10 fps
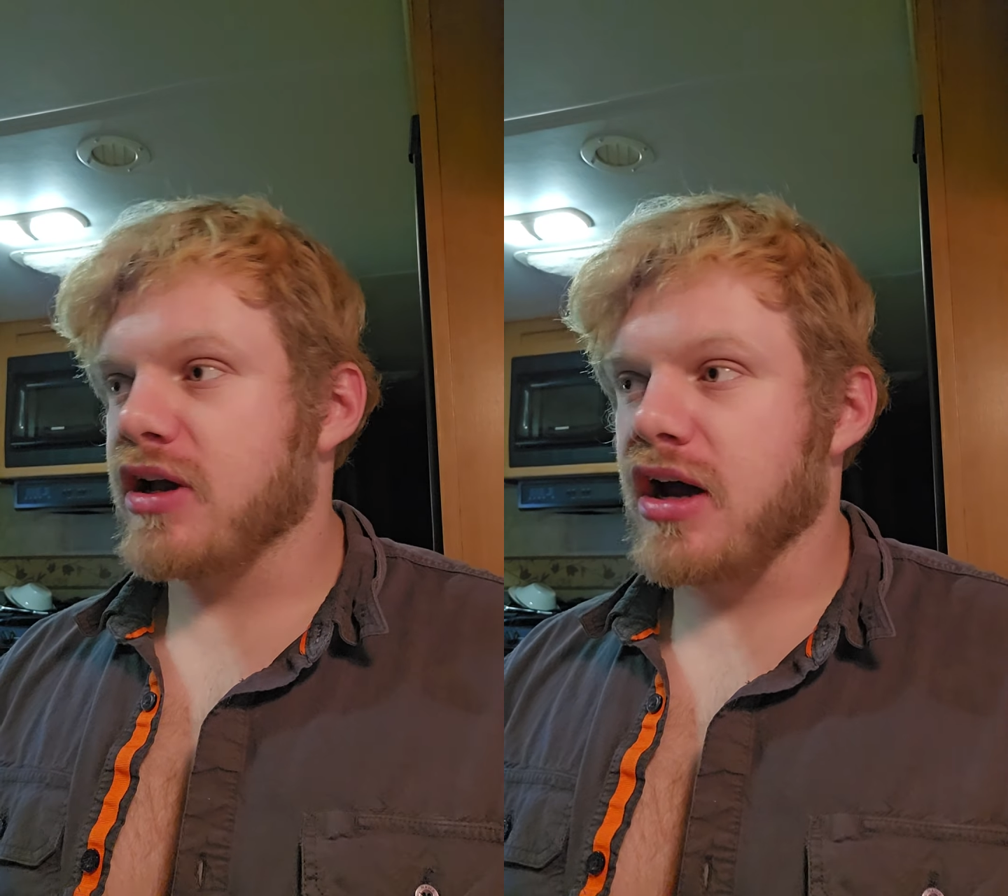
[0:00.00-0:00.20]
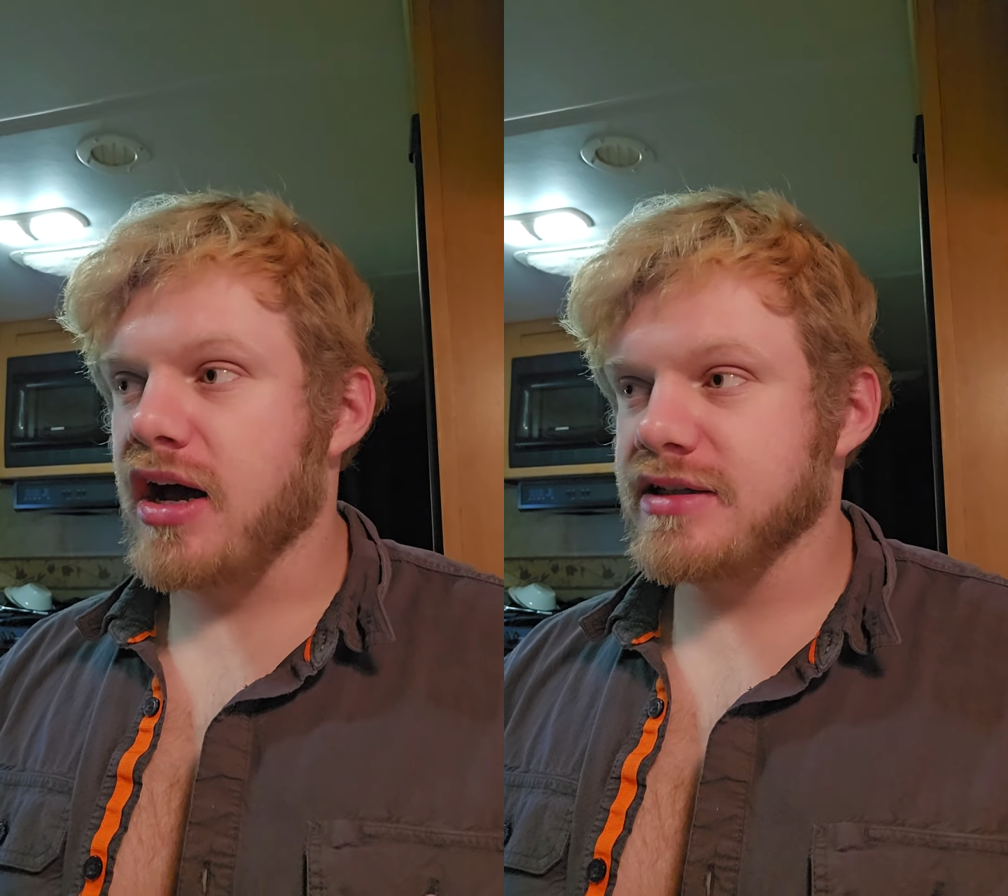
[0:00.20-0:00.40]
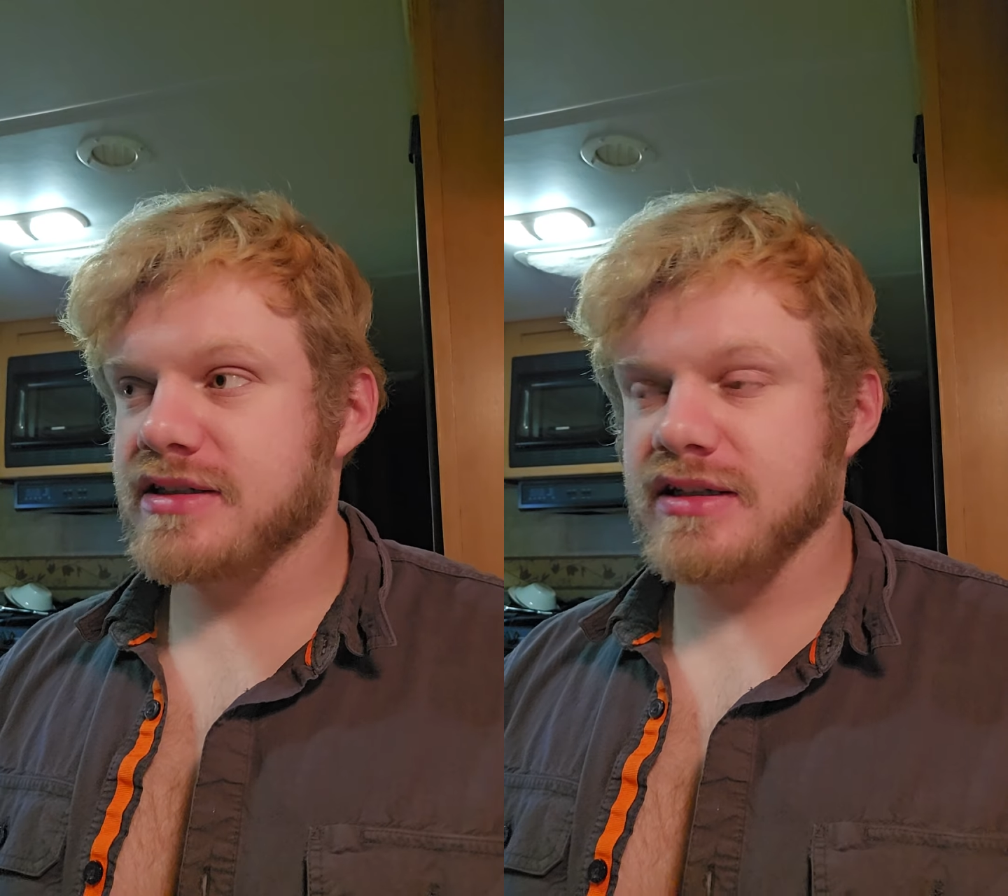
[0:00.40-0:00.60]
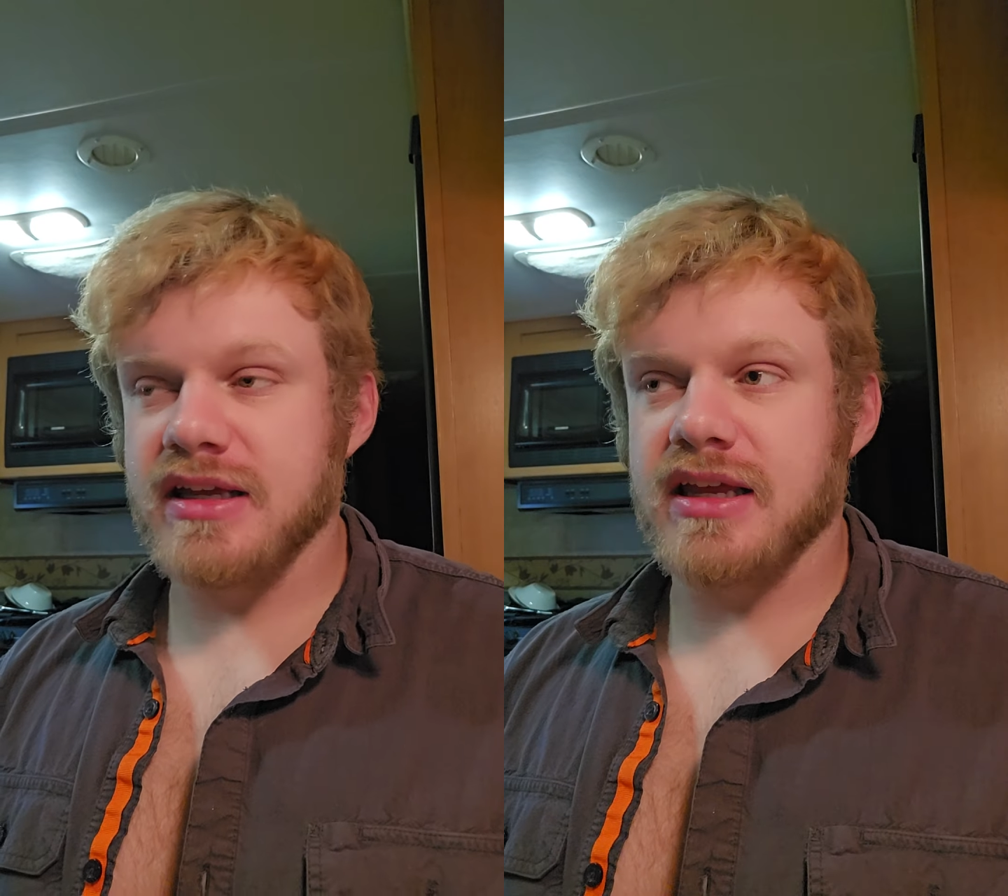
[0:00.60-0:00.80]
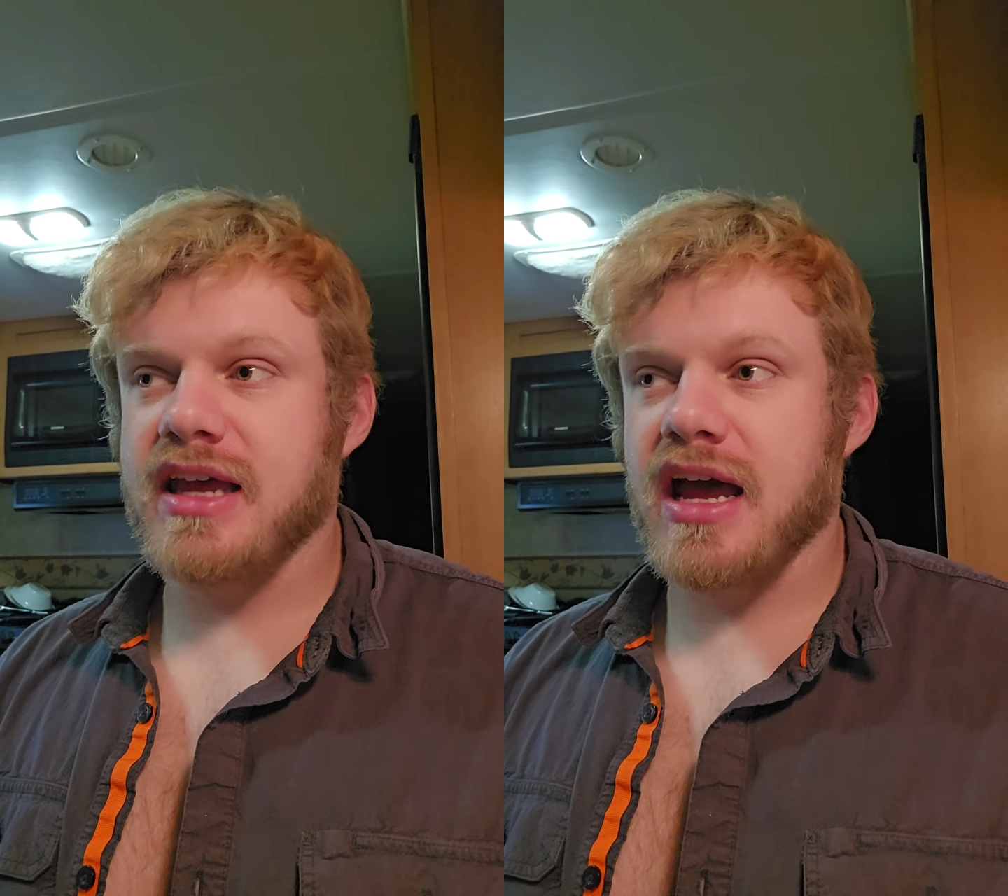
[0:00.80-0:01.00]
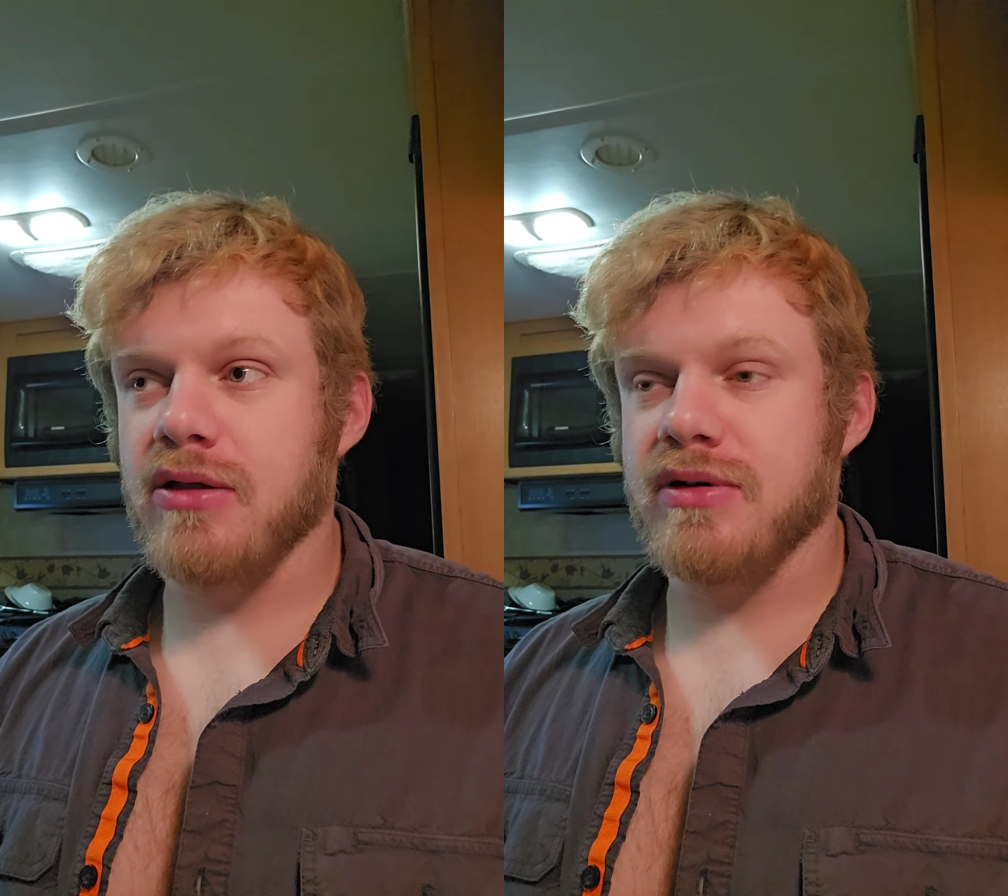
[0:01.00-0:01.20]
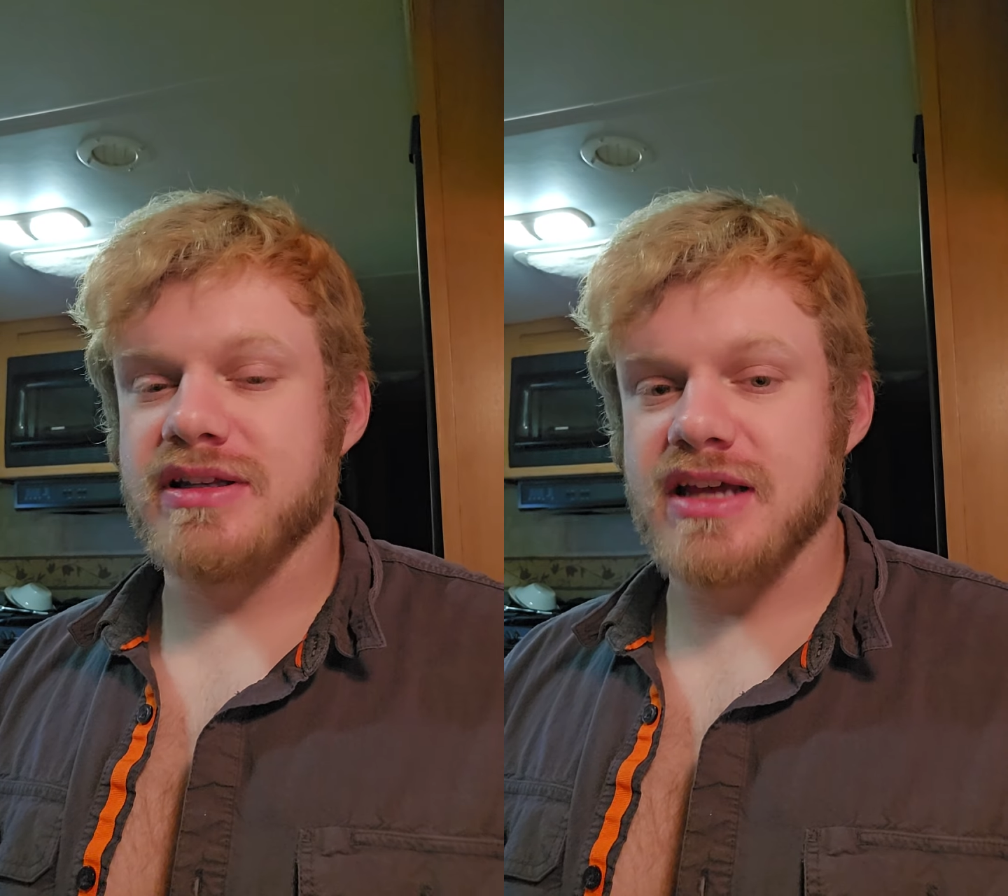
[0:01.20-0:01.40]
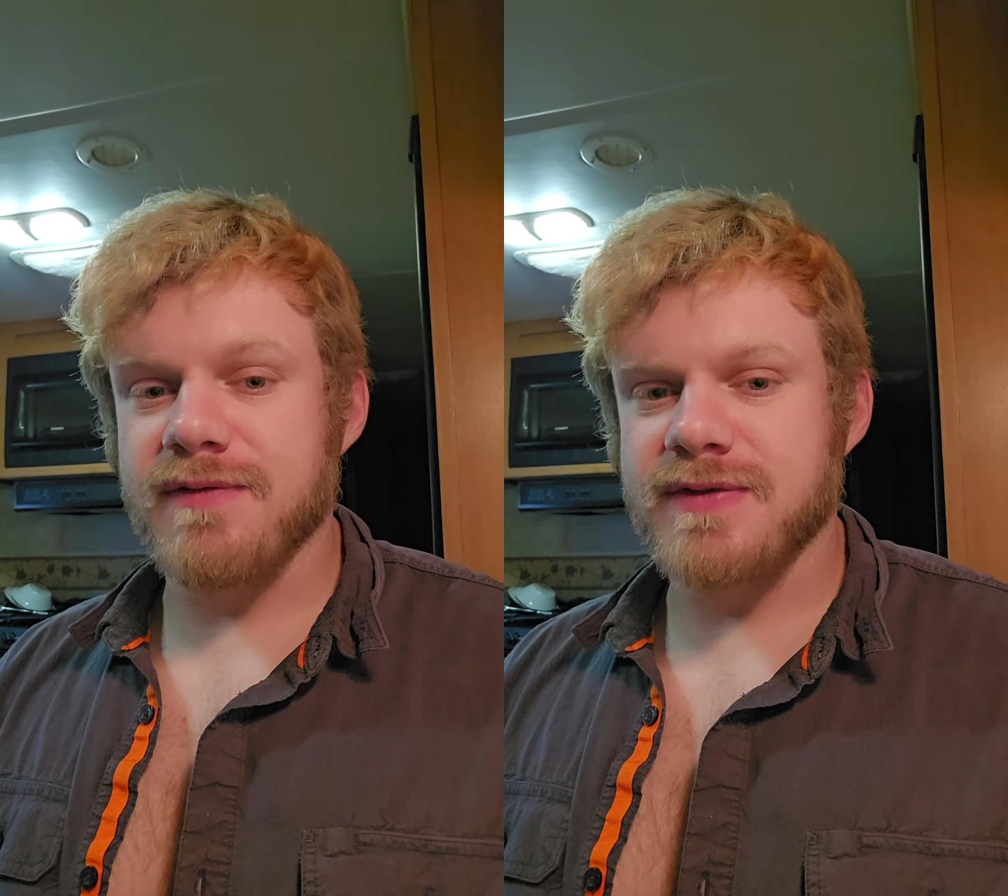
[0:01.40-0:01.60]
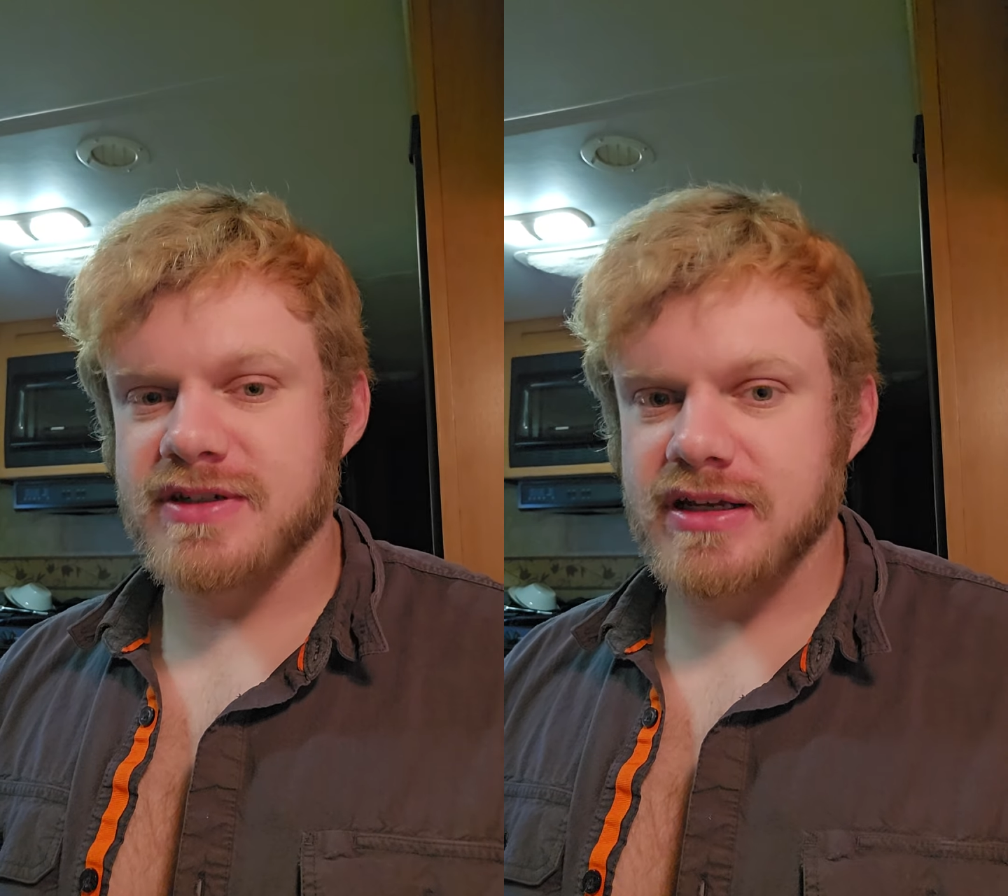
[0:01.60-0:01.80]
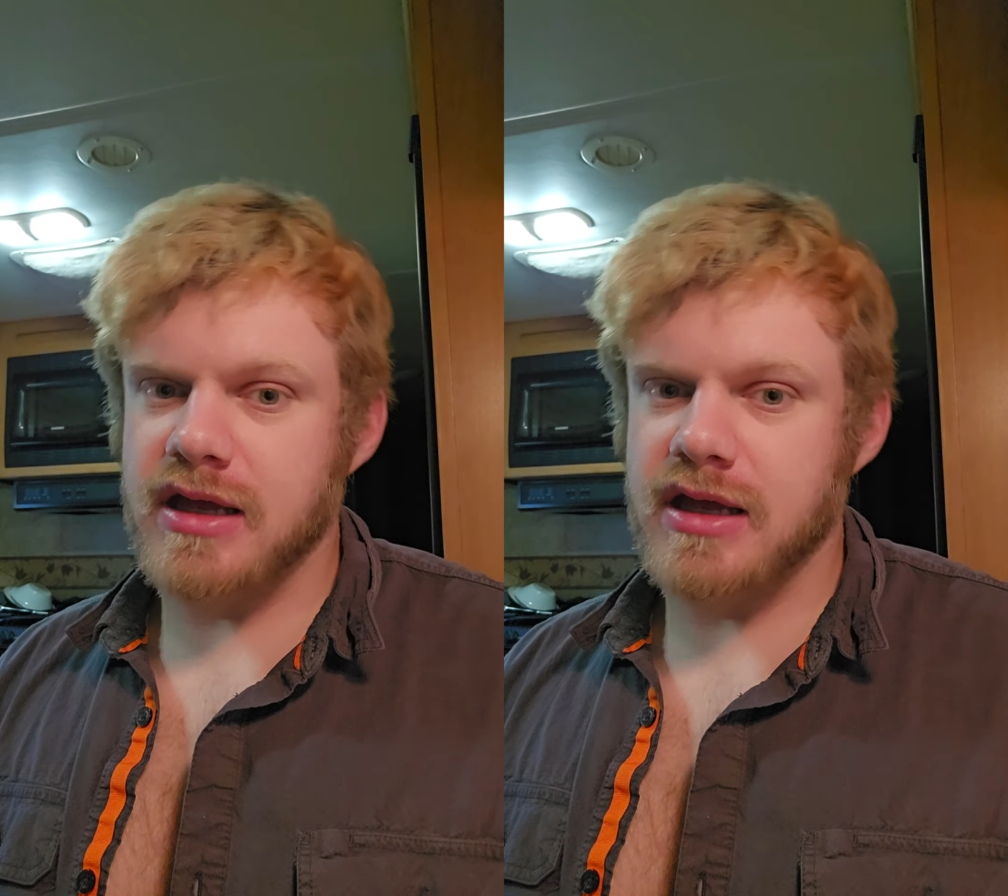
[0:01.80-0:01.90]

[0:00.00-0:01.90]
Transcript: constantly in a calorie deficit,